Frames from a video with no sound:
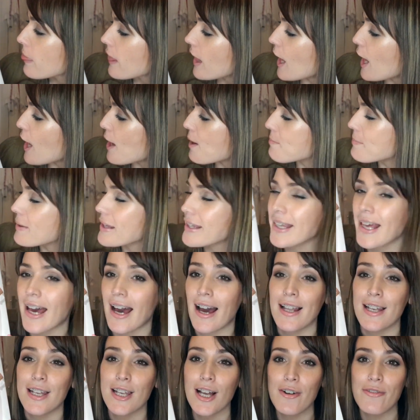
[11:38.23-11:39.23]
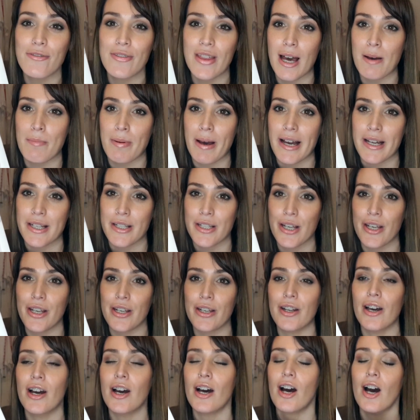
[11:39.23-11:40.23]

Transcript: Um, yeah, I love that pattern.